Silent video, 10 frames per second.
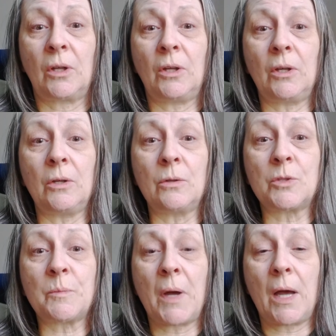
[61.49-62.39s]

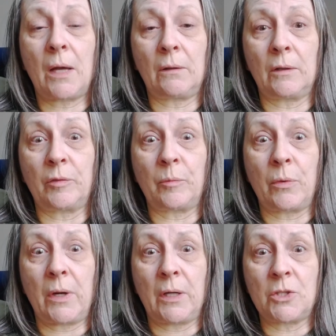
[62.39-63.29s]
huge pile of
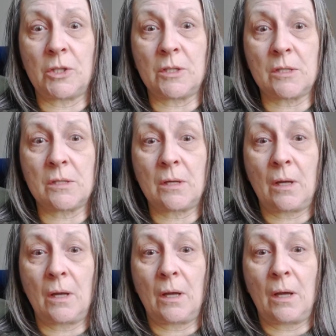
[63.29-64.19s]
branches
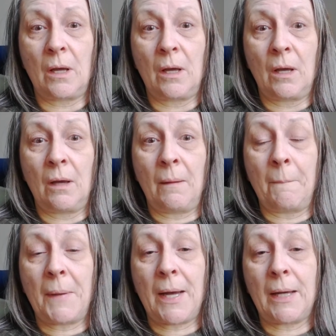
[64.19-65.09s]

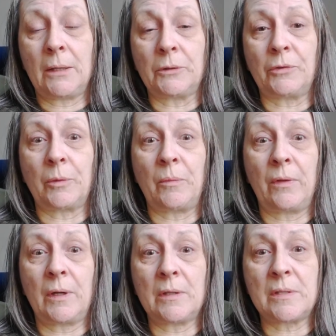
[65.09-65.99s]
piled from
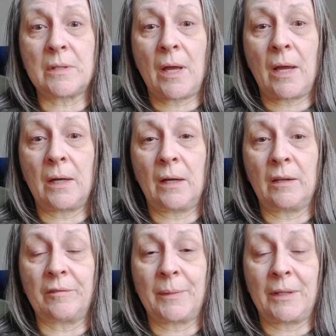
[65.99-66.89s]
their side
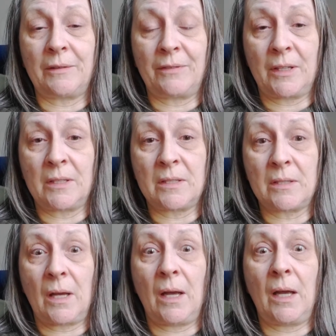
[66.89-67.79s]
of my
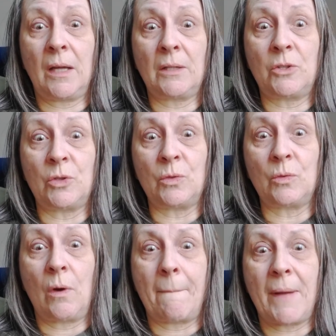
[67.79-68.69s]
fence onto
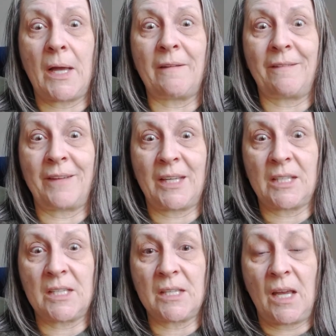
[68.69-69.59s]
my
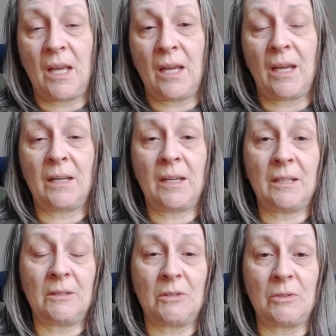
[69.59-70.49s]
fence and
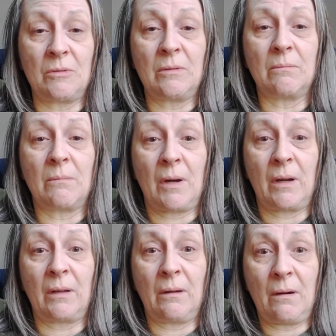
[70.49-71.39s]
into
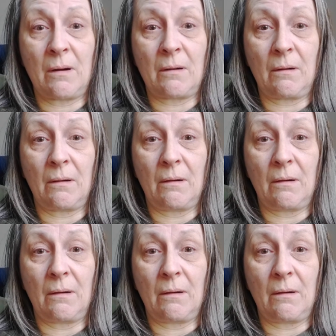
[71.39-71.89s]
my yard.